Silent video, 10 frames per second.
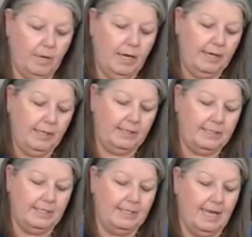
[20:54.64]
why I
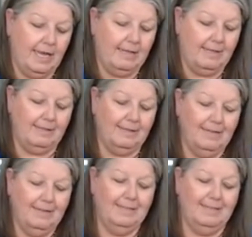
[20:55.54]
did
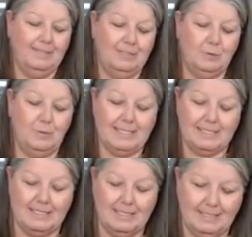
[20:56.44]
that.
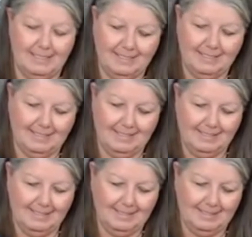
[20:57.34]
Twist it.
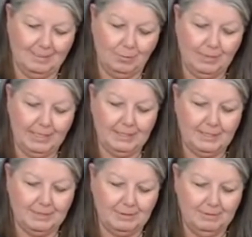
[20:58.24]
Don't need
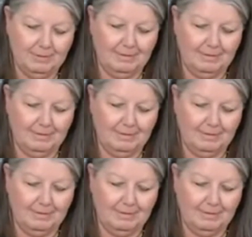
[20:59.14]
to.